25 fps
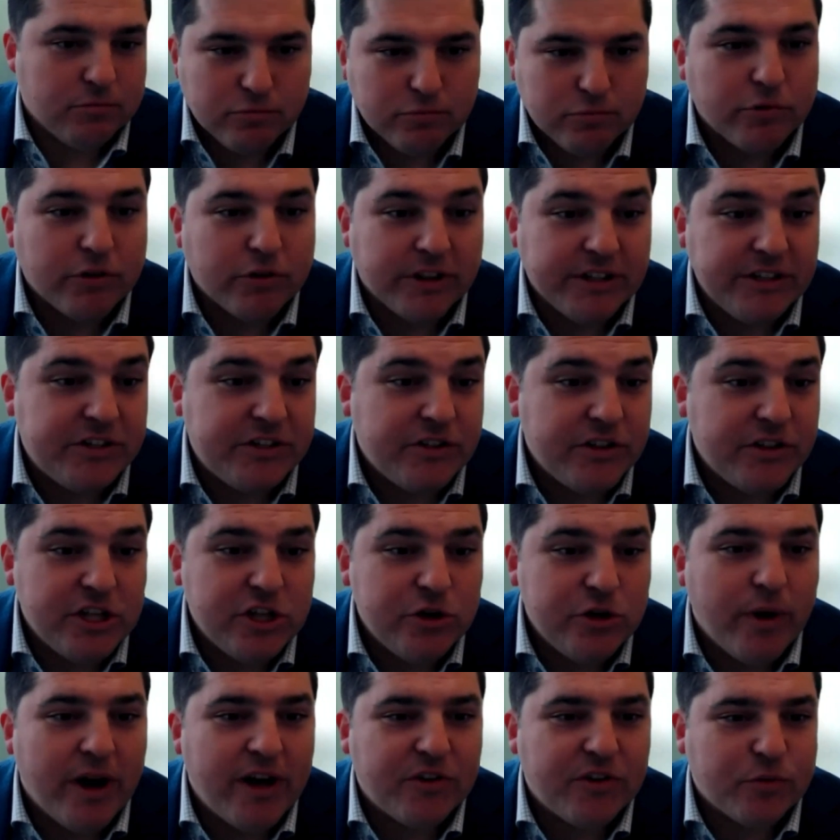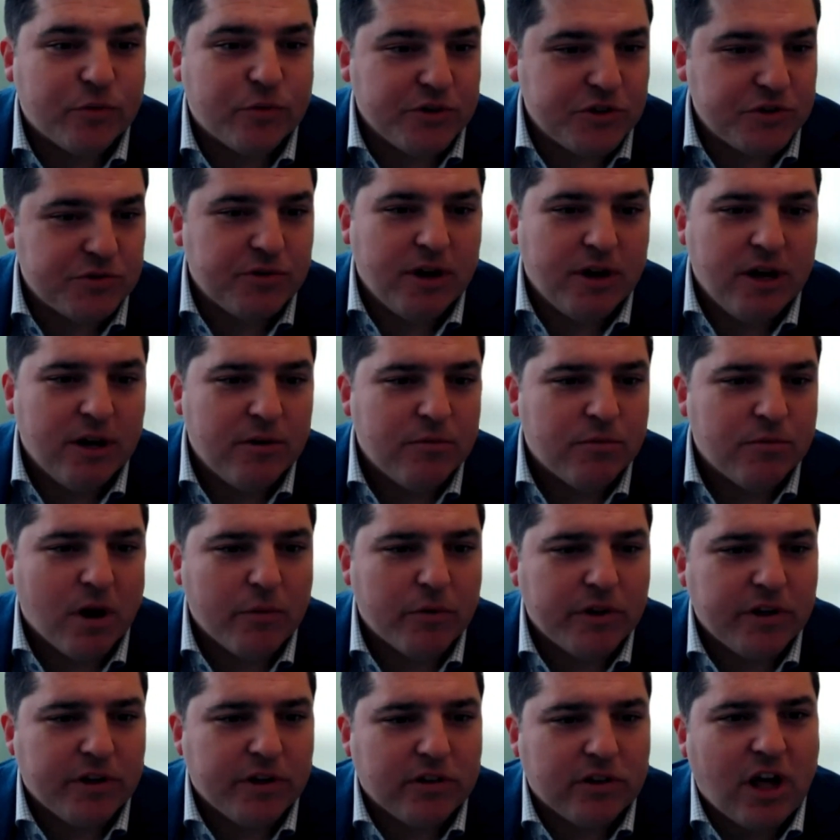really to the US, which
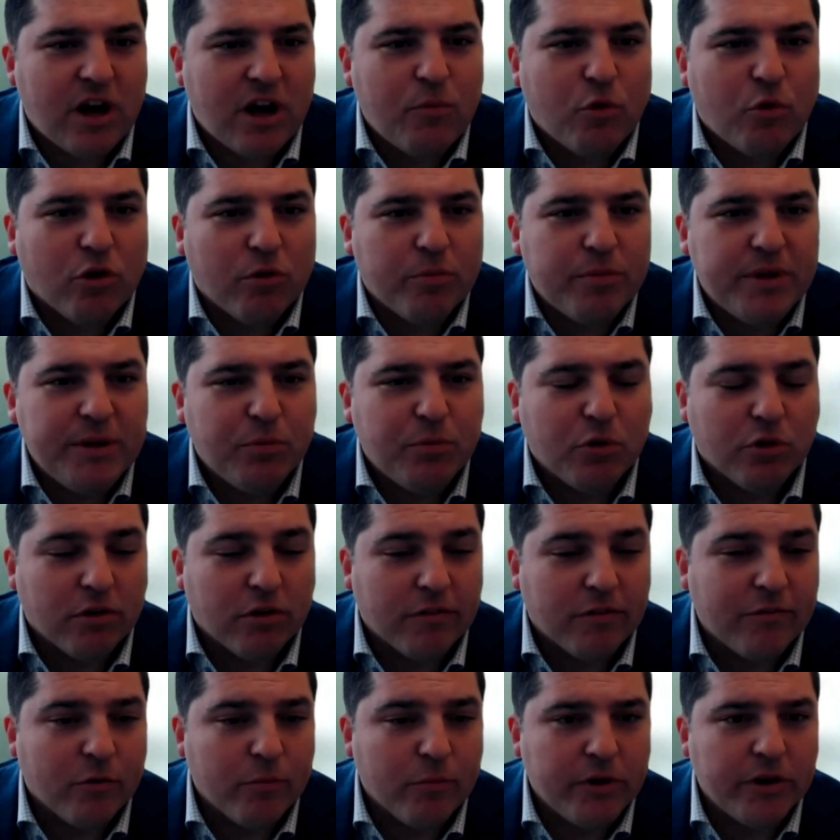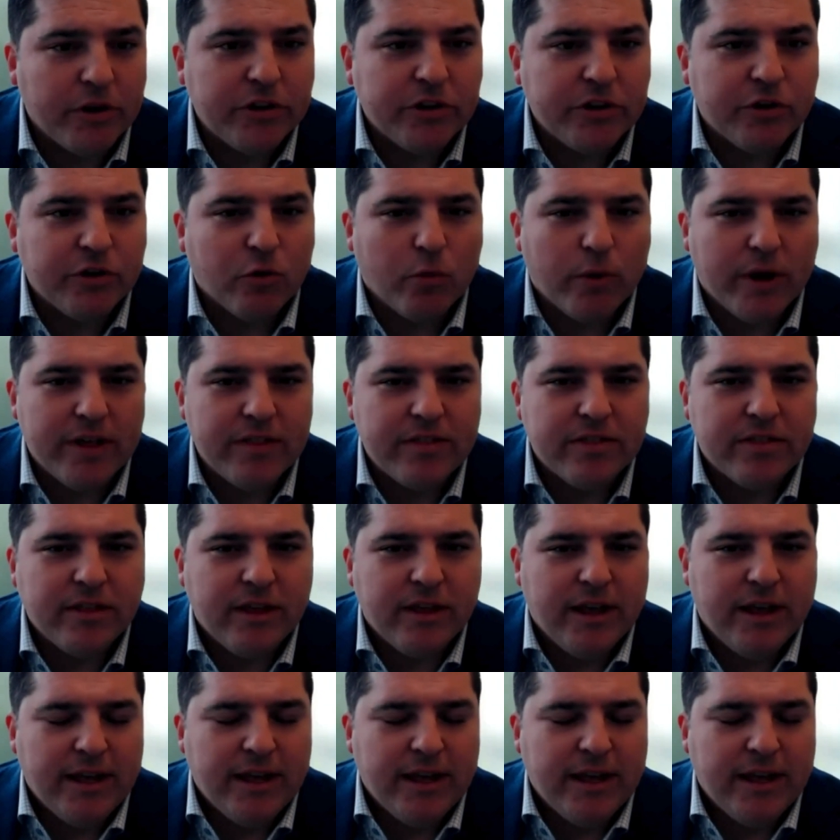probably a lot more people are familiar with.